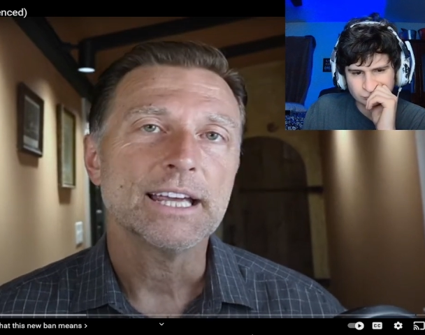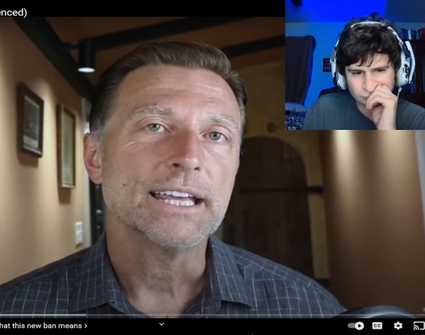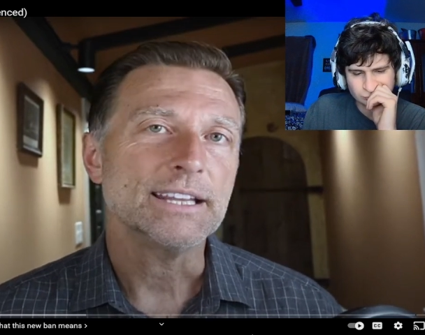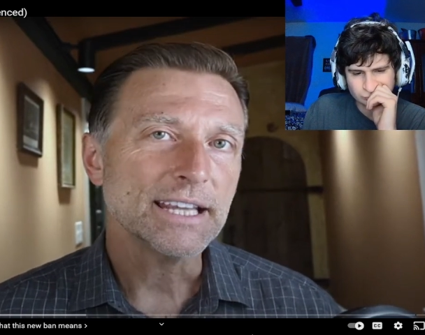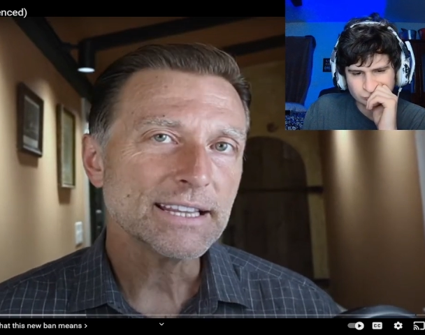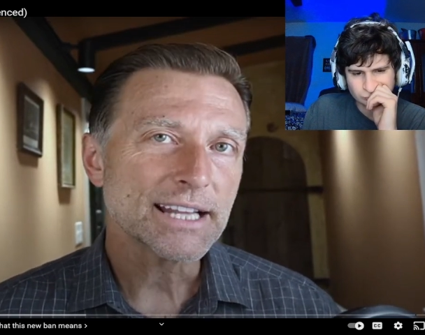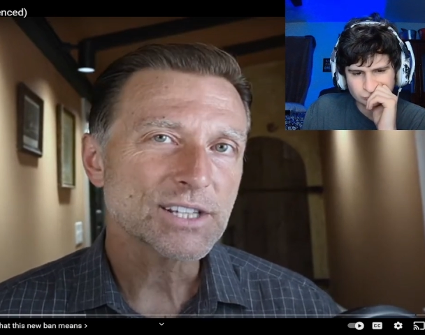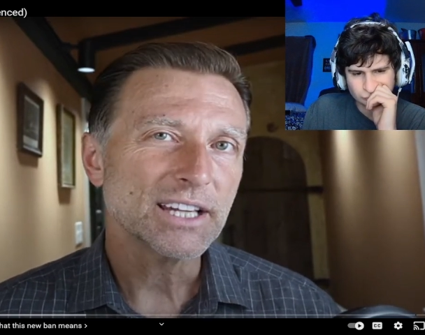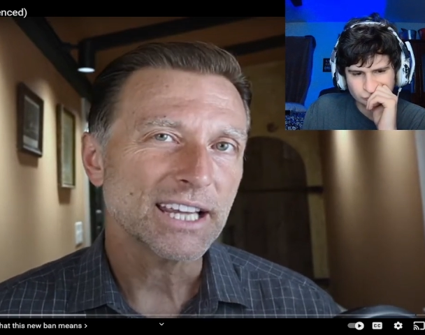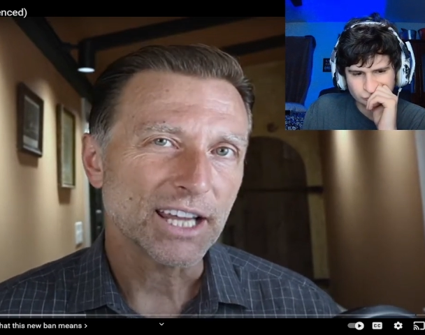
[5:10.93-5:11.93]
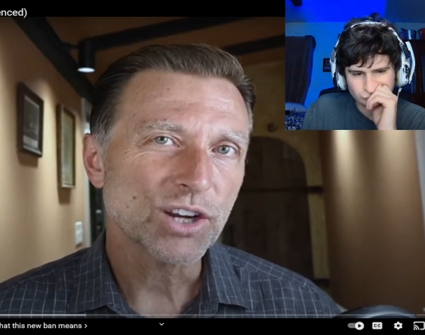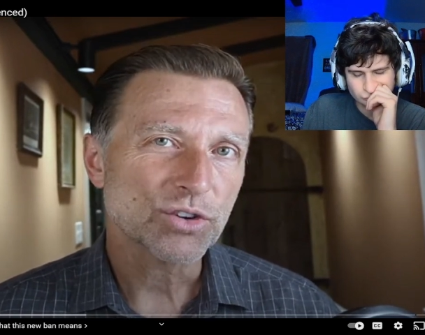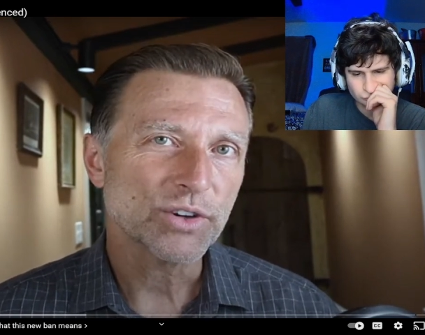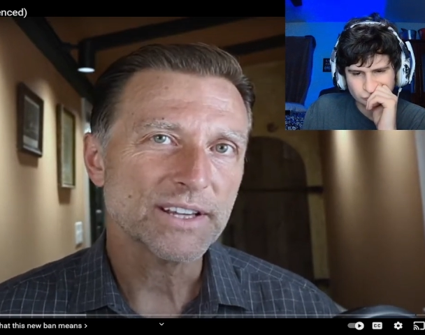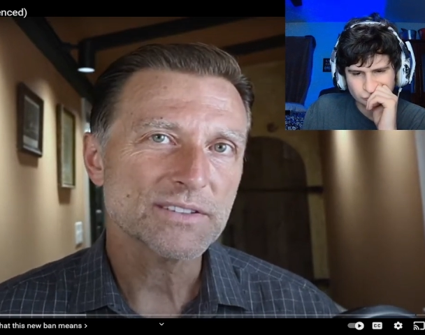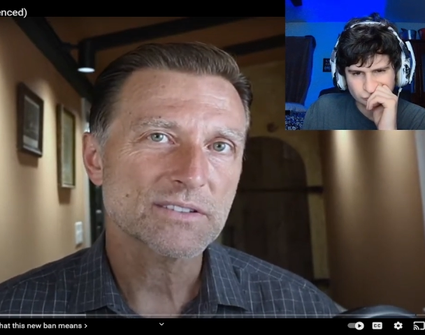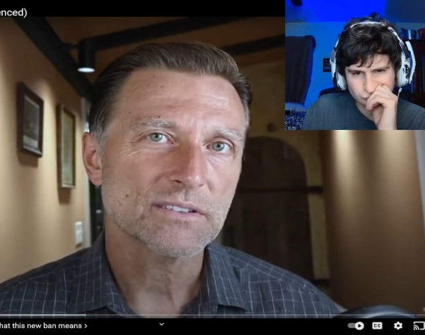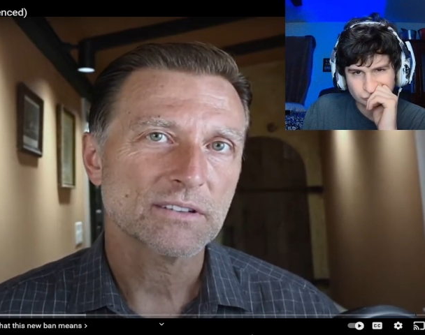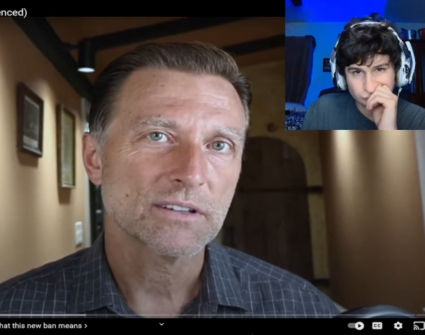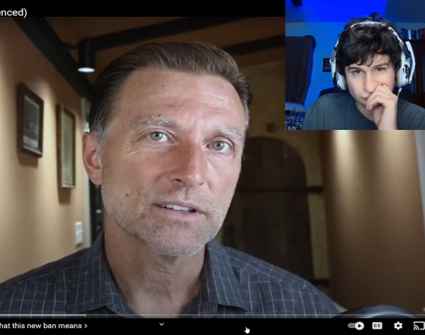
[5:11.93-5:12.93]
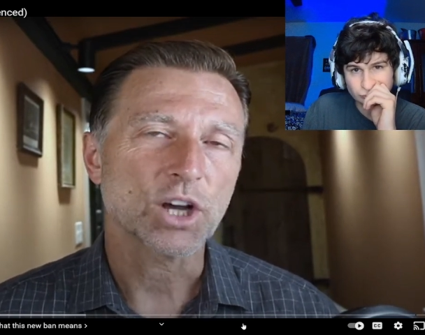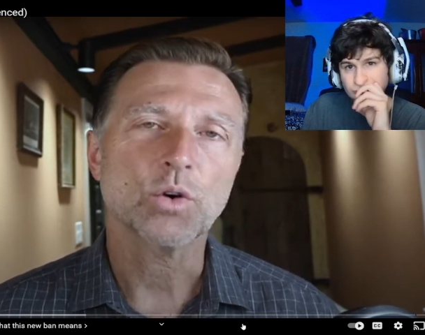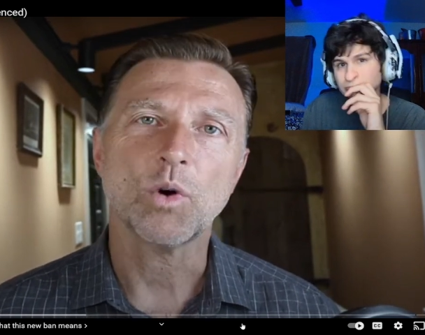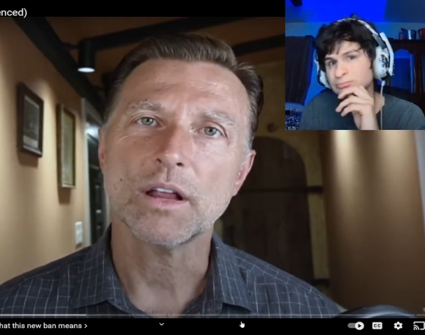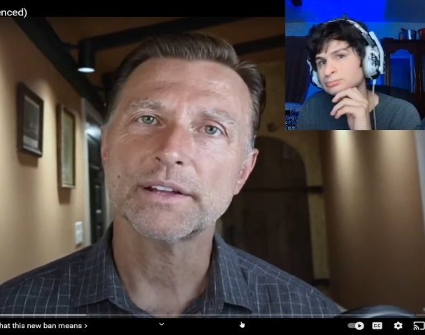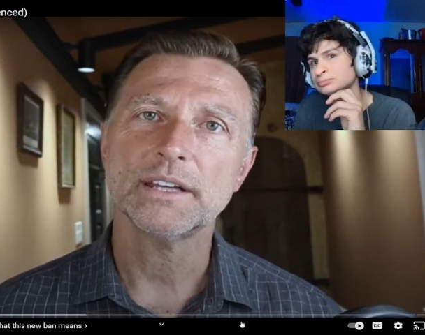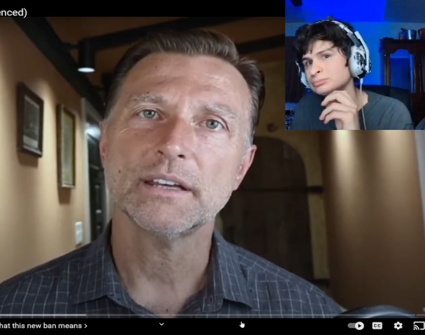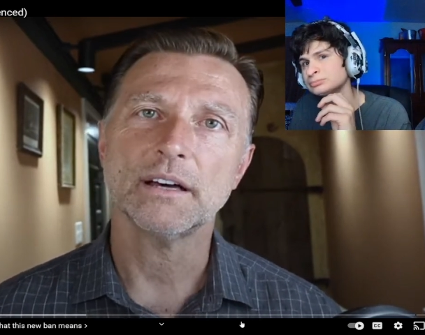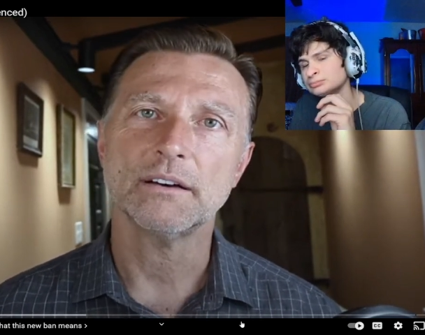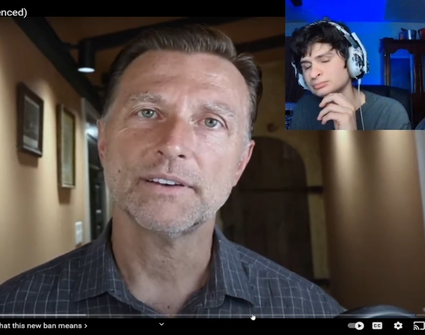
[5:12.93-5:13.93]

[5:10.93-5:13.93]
Speaker 1: you think that's going to increase the quality of